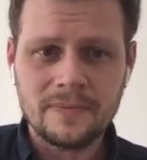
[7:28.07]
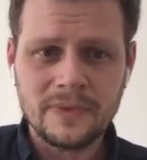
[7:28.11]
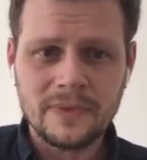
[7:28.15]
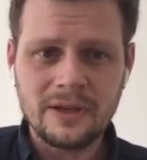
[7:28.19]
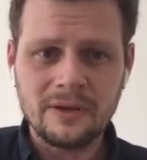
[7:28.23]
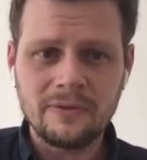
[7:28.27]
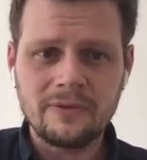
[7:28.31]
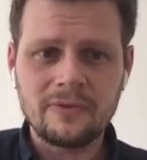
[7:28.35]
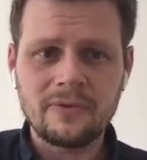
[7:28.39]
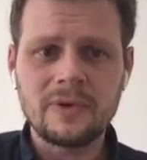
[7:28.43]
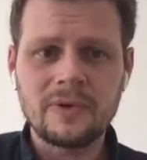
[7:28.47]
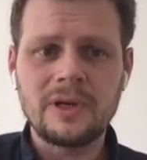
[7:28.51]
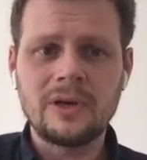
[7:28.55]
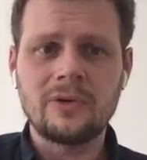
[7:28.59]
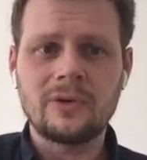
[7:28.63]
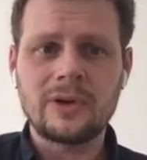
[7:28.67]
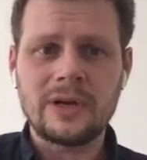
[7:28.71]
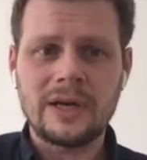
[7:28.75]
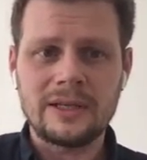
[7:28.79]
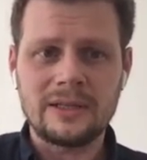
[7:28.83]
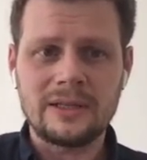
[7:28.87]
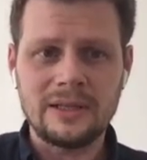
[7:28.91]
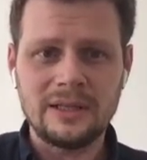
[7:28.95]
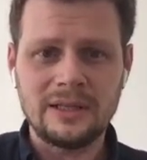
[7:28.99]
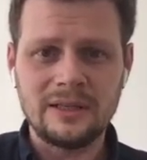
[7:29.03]
If we look
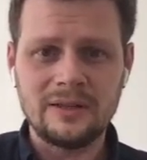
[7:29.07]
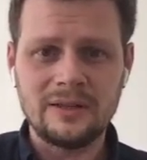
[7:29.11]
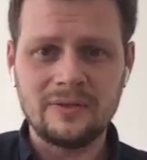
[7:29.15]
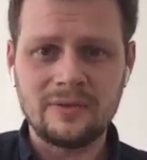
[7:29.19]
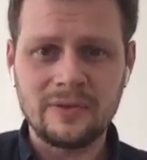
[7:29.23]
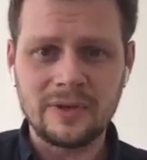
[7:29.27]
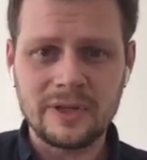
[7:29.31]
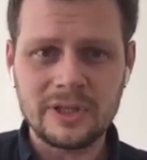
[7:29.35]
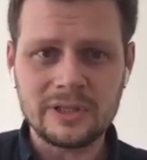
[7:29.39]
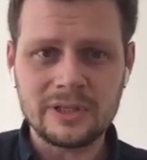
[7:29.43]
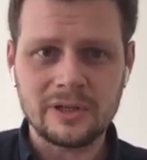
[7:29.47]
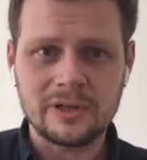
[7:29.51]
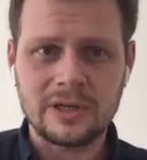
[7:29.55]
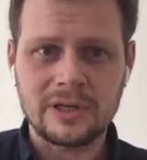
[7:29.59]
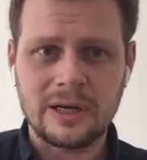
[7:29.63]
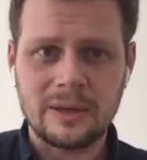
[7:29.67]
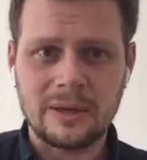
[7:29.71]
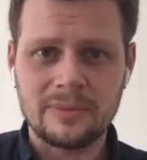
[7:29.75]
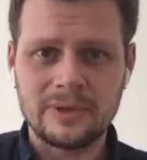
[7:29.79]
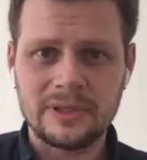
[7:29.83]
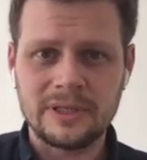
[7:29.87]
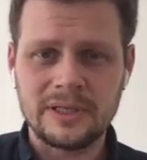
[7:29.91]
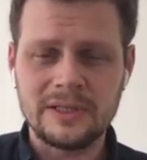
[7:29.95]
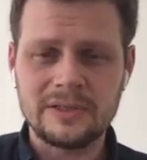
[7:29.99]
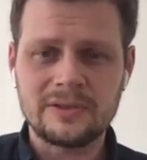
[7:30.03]
at individual
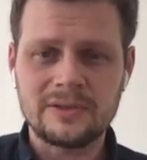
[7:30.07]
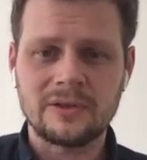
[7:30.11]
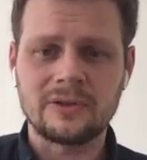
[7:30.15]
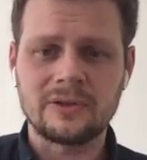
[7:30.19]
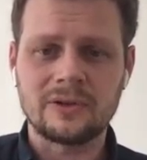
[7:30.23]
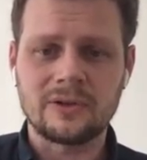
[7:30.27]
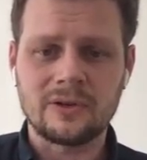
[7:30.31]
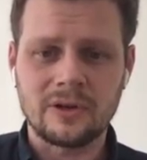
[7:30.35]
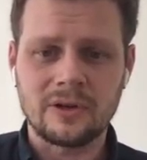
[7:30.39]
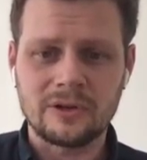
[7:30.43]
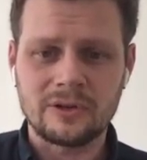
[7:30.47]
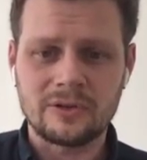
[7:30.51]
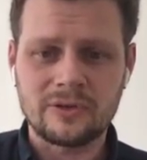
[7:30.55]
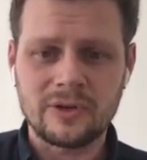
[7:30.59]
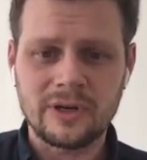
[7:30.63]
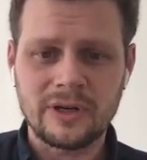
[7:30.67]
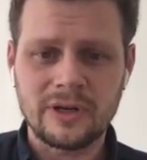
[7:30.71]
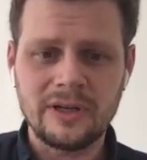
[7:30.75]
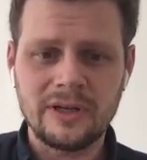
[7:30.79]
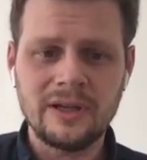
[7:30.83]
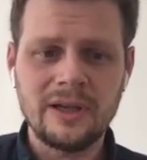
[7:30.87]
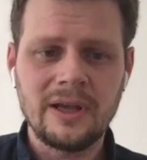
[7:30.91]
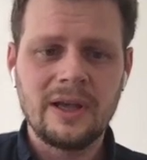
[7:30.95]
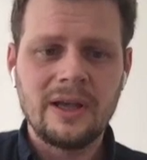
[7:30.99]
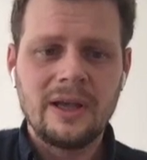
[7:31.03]
companies, on the
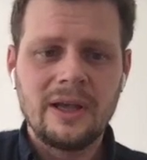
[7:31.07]
contrary,